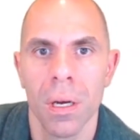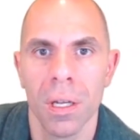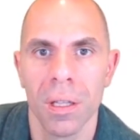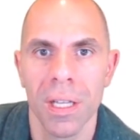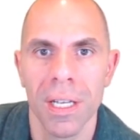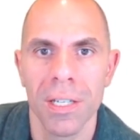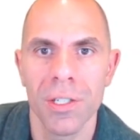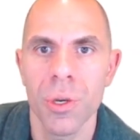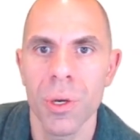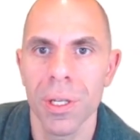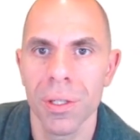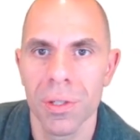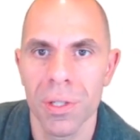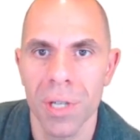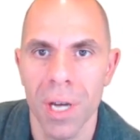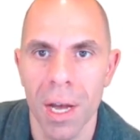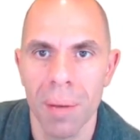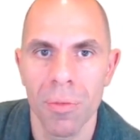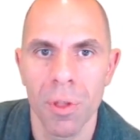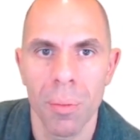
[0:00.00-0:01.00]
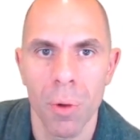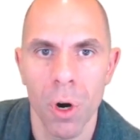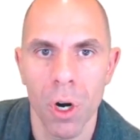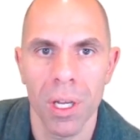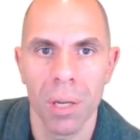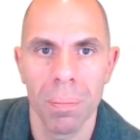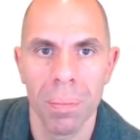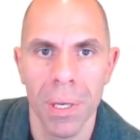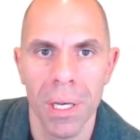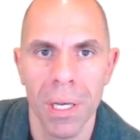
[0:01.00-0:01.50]
Unless you can time the
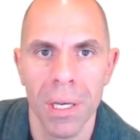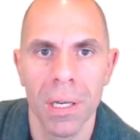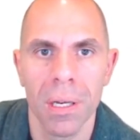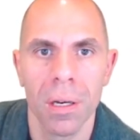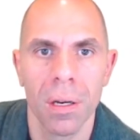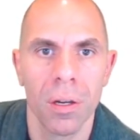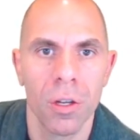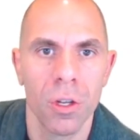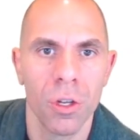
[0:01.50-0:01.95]
market peak,